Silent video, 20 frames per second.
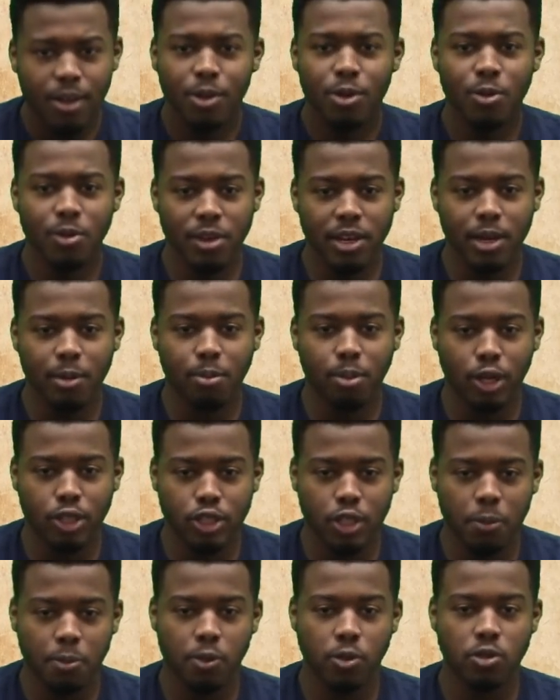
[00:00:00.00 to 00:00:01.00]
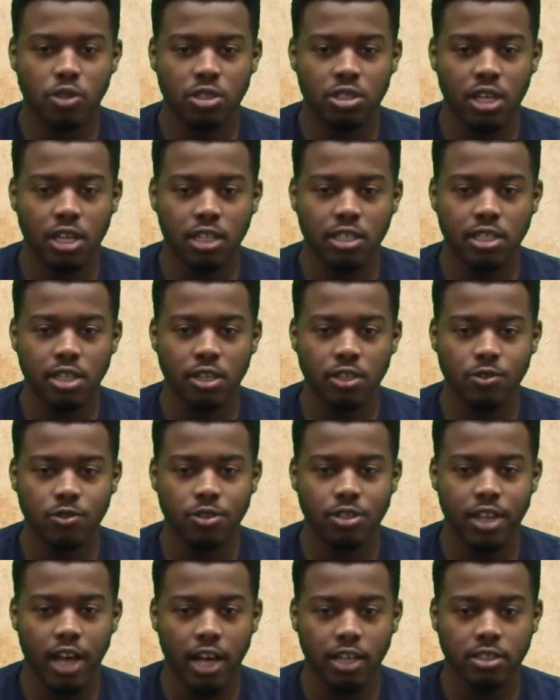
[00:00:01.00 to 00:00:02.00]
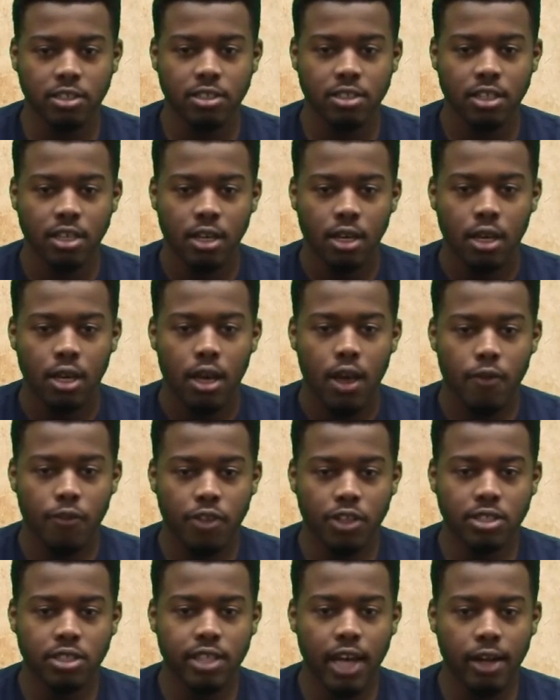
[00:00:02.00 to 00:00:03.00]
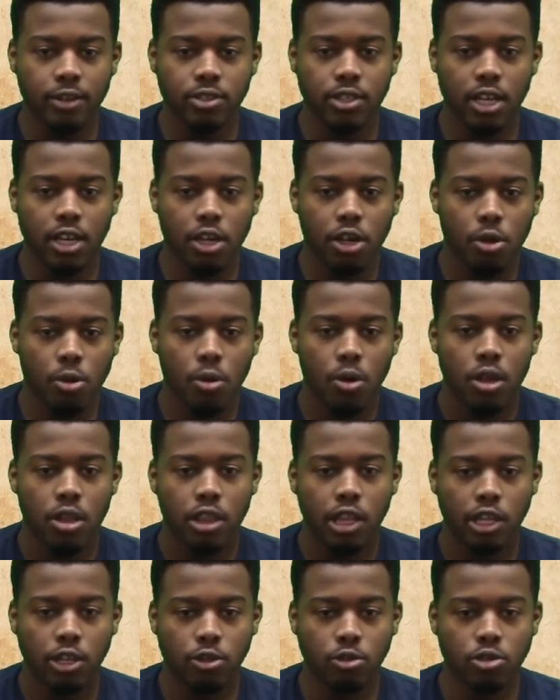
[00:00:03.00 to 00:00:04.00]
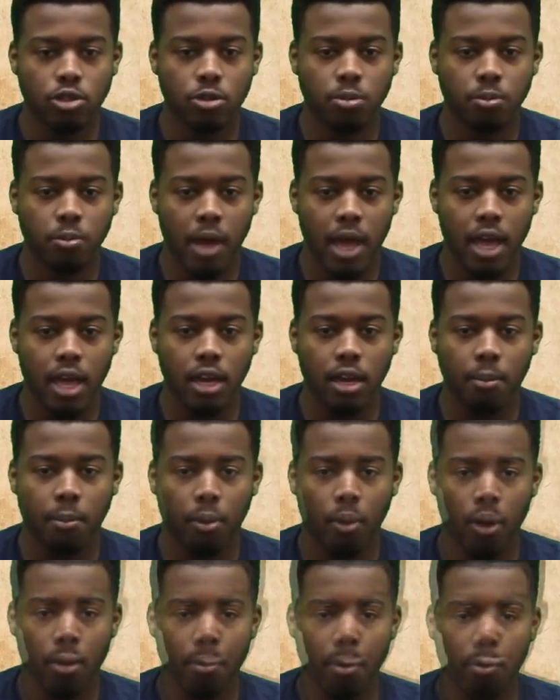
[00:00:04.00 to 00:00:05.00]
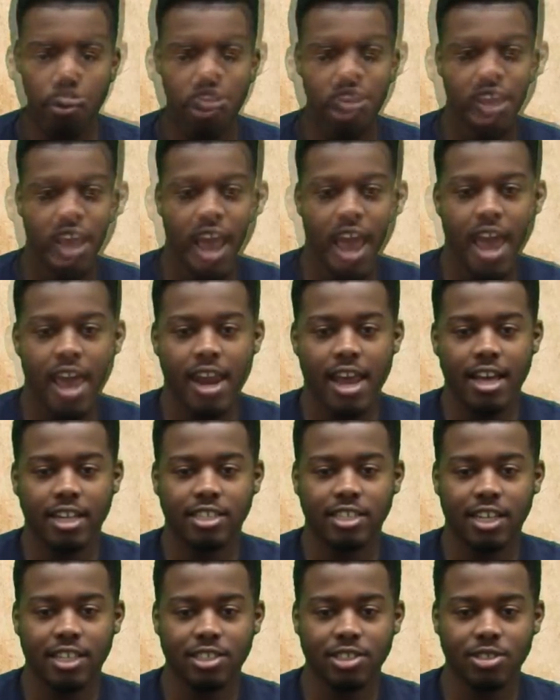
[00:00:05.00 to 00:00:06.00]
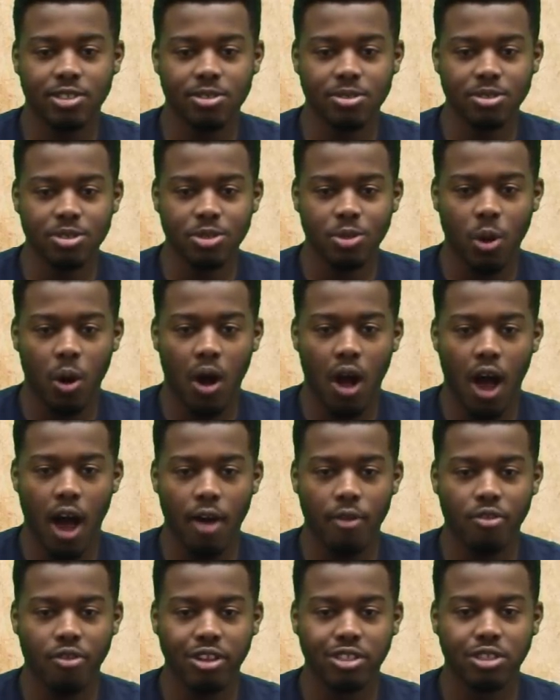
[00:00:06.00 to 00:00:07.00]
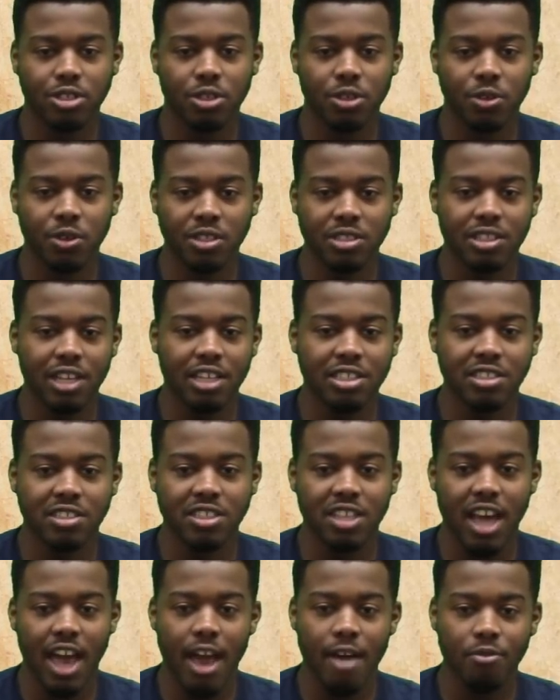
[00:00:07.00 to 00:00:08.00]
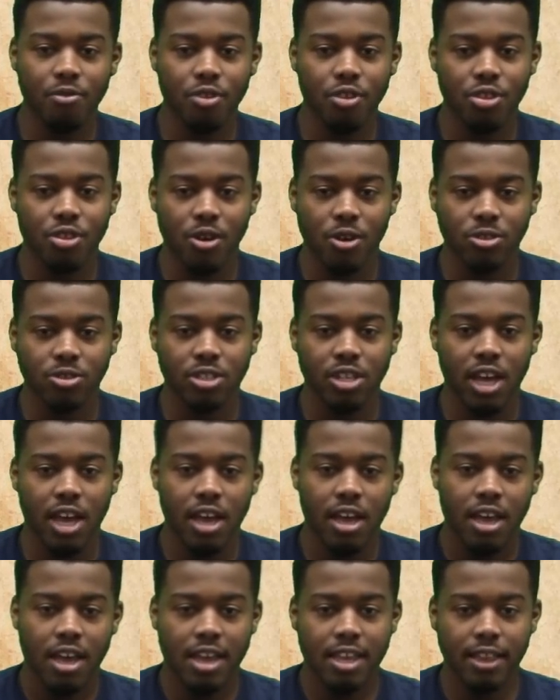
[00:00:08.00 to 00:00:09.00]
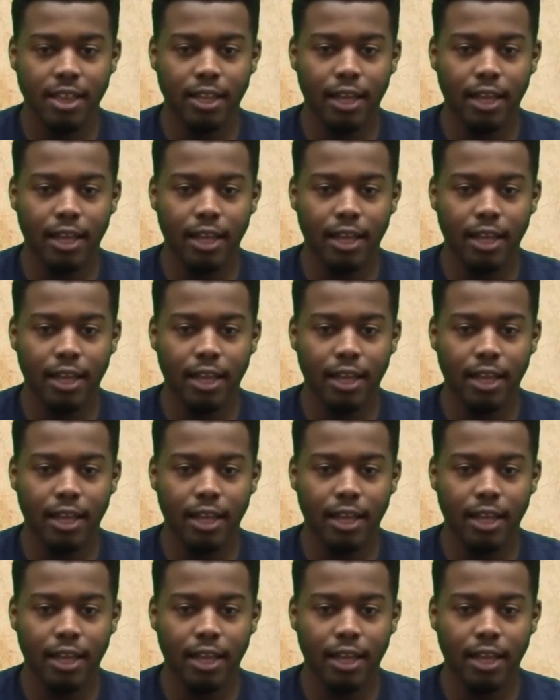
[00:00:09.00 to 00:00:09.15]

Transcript: you need to brush up your study skills for tests? If this sounds like you, then you should make an appointment with the NHS students who are offering tutoring sessions every Thursday in the